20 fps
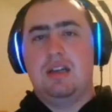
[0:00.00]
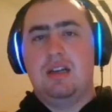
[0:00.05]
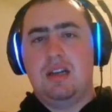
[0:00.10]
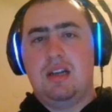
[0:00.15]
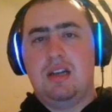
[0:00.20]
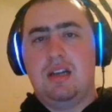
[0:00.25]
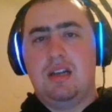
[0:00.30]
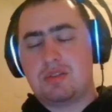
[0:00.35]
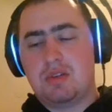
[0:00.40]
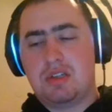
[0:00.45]

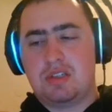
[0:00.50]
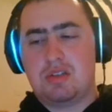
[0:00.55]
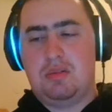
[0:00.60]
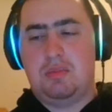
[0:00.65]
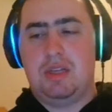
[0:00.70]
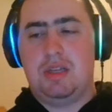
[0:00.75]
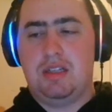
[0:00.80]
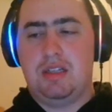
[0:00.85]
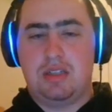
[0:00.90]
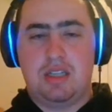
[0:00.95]
Next week's going
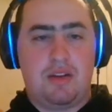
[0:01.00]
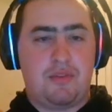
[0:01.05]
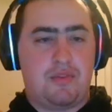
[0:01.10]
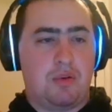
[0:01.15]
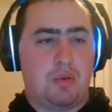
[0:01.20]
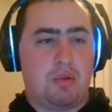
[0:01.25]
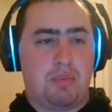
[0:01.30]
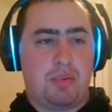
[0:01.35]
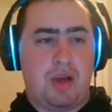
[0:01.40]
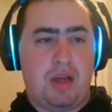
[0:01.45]
to be a little
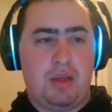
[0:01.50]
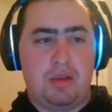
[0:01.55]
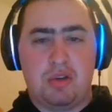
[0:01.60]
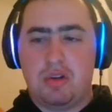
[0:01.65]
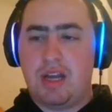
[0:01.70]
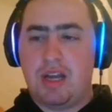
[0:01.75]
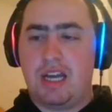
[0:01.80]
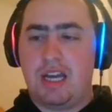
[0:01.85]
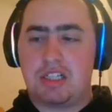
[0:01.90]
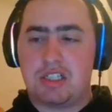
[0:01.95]
different. We're probably
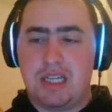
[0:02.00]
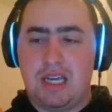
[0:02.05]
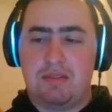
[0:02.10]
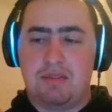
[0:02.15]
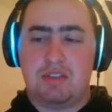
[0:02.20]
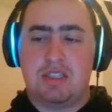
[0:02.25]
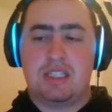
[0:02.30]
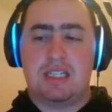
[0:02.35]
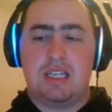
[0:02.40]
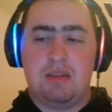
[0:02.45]
going to actually
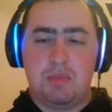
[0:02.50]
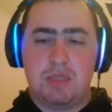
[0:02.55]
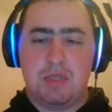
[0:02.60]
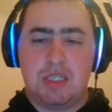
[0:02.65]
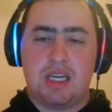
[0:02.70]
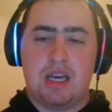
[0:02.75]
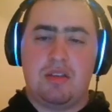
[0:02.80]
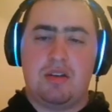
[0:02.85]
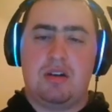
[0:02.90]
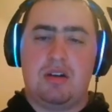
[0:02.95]
have the team
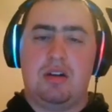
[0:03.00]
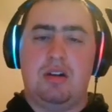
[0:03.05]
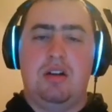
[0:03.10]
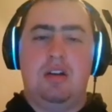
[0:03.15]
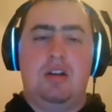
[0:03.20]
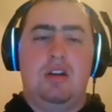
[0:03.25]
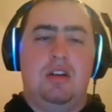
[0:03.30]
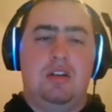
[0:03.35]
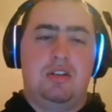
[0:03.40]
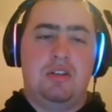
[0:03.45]
together
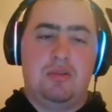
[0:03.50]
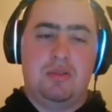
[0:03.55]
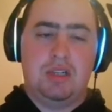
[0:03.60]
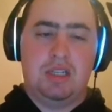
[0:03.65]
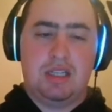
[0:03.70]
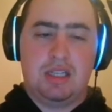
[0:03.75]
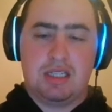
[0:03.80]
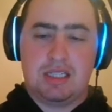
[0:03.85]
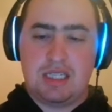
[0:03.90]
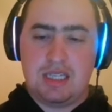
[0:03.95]

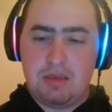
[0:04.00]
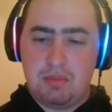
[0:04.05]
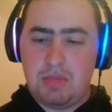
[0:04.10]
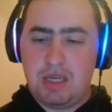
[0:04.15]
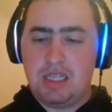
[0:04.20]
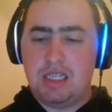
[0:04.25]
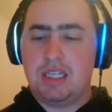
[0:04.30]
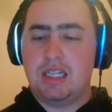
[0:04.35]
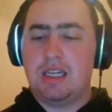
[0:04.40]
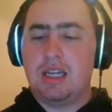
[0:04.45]
doing the team
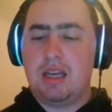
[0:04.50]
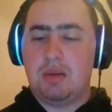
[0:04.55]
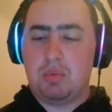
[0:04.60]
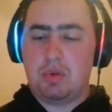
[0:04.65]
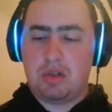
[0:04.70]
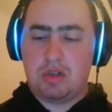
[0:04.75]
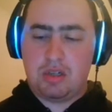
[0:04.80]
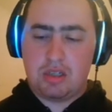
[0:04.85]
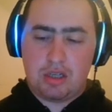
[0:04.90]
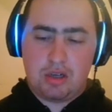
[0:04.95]
meeting, and
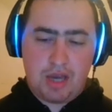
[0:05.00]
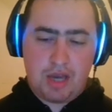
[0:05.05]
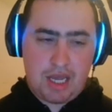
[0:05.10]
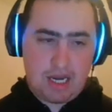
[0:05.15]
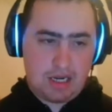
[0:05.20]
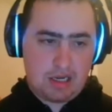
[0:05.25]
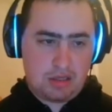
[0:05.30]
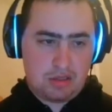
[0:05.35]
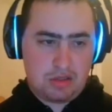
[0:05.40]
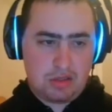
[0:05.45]
we're going to go
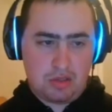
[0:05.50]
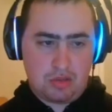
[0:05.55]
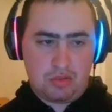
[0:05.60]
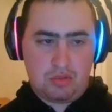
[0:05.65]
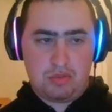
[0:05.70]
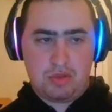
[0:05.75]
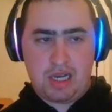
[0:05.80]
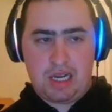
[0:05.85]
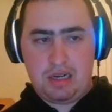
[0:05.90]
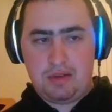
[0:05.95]
ahead and
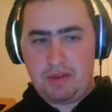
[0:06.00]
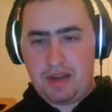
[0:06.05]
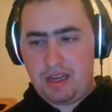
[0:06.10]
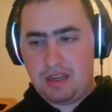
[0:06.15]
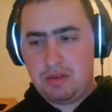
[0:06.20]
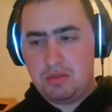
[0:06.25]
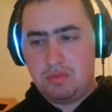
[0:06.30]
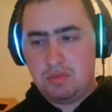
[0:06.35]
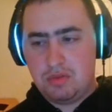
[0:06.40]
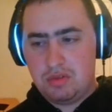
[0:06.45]
do kind of how
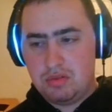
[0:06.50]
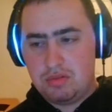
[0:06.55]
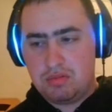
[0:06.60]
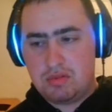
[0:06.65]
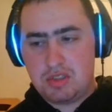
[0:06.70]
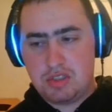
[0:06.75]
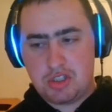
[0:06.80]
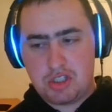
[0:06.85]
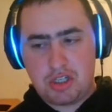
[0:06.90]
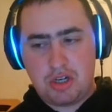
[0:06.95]

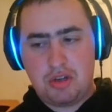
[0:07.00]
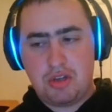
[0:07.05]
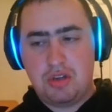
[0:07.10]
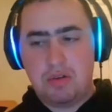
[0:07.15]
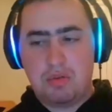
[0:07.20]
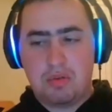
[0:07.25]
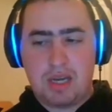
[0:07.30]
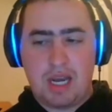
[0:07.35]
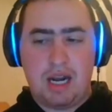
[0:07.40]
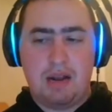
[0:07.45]
to show
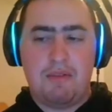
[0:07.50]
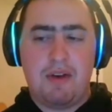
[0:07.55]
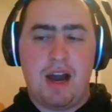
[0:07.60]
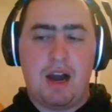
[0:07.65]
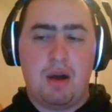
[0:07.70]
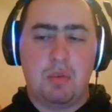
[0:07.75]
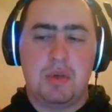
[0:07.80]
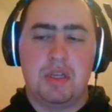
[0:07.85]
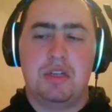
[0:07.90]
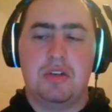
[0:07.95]
you kind of
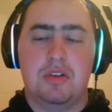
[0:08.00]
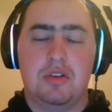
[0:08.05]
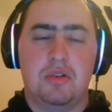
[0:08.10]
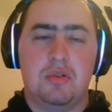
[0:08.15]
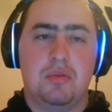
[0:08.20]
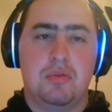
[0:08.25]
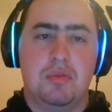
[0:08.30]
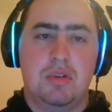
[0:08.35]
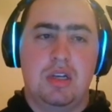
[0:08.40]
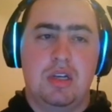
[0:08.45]
how we do